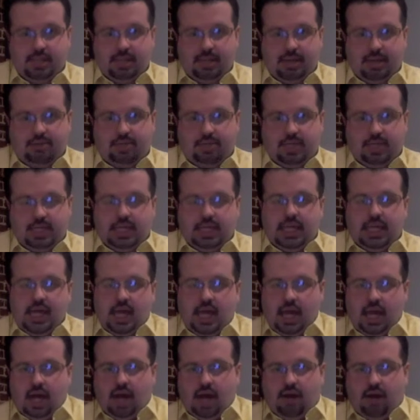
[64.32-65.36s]
about.
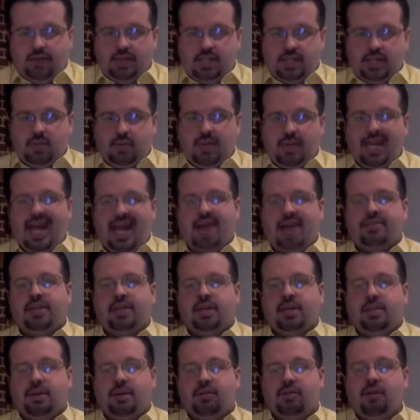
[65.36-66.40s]
Obviously, we have
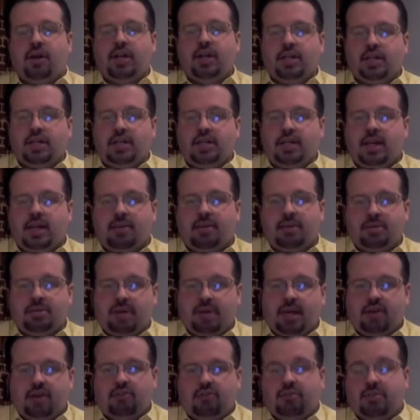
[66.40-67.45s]
Kimi Raikkonen coming
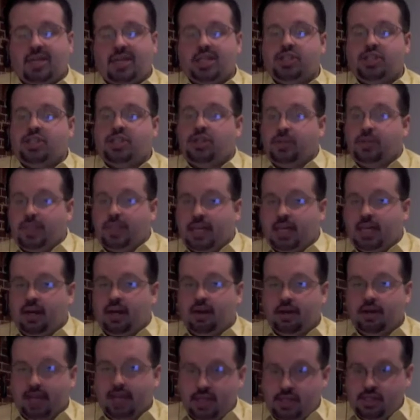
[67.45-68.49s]
back from a two-year
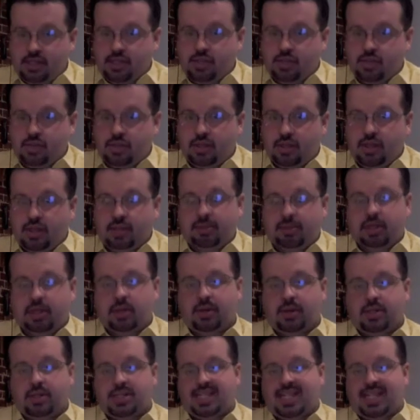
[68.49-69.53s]
hiatus with the
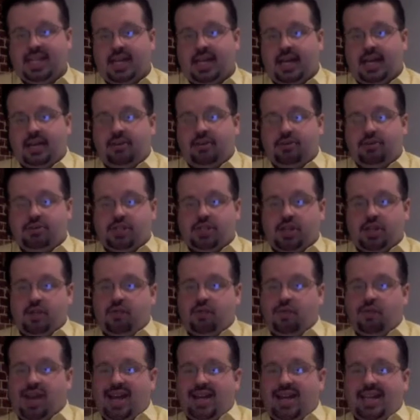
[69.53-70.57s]
WRC and also
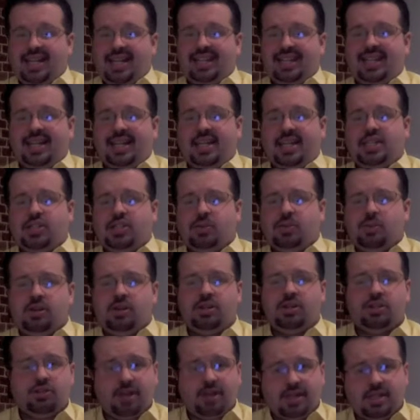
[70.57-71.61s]
ran in the
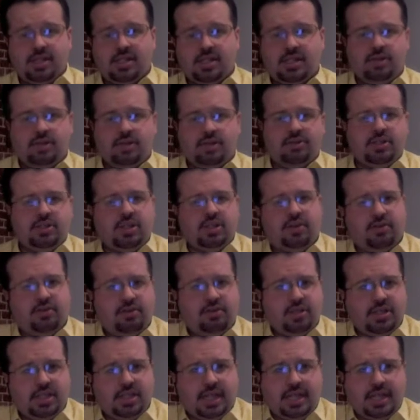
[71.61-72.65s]
Nationwide Truck Series over in the
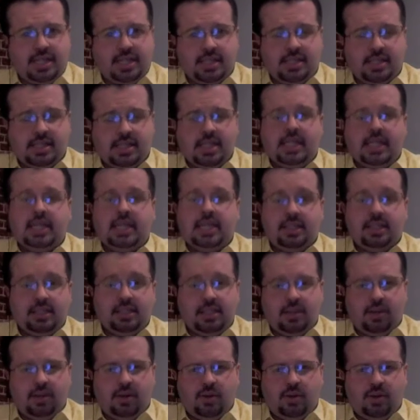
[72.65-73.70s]
States. Did
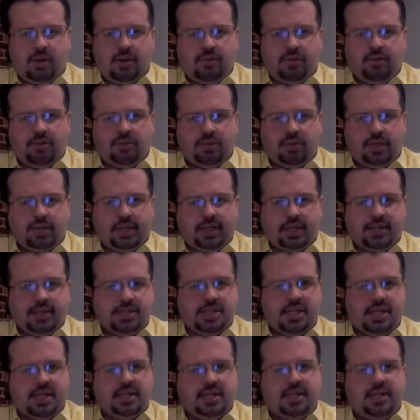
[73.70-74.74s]
quite well, from what I
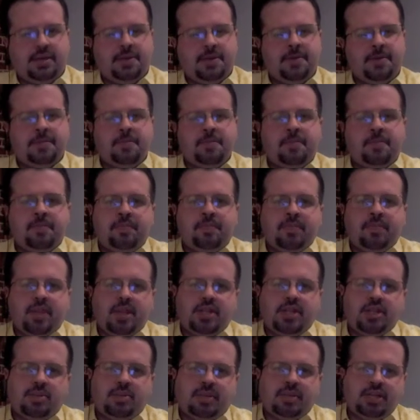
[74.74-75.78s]
understand.
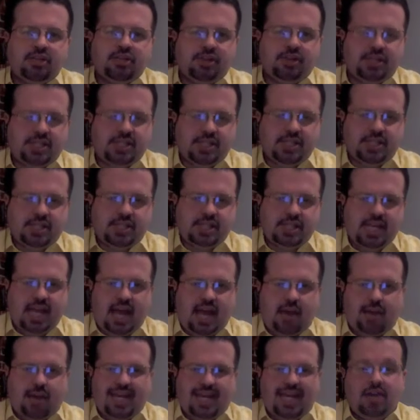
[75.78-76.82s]
So it'll be interesting to see
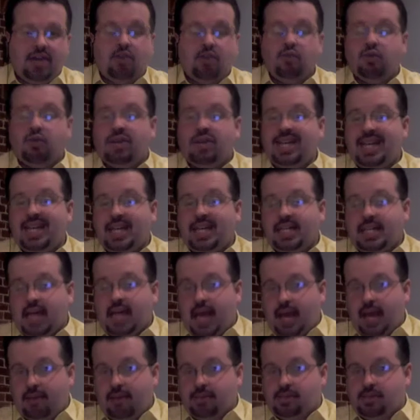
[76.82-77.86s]
how he
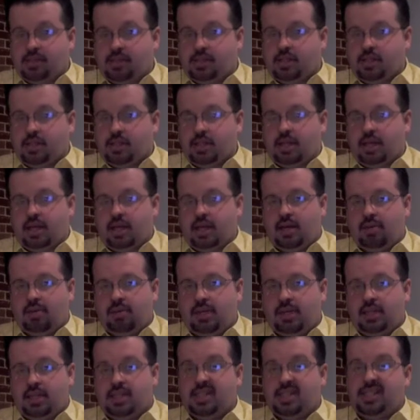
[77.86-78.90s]
readapts,
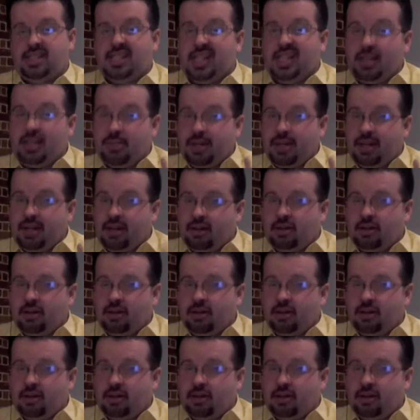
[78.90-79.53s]
because he's nearly been